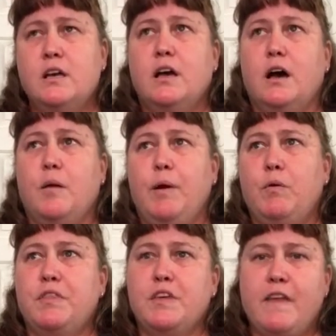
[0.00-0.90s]
Um, and
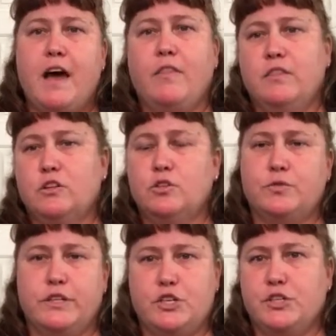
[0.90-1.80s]
within that, little
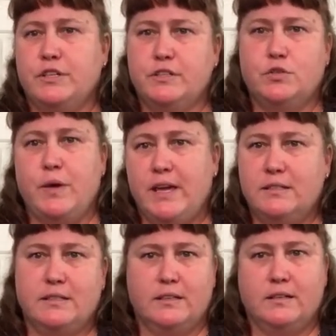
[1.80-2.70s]
tradition
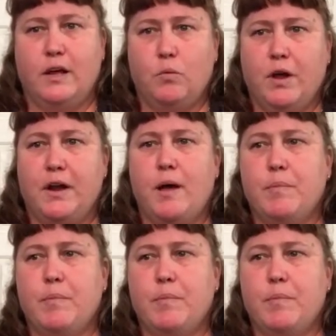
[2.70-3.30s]
tweaks and, and whatnot.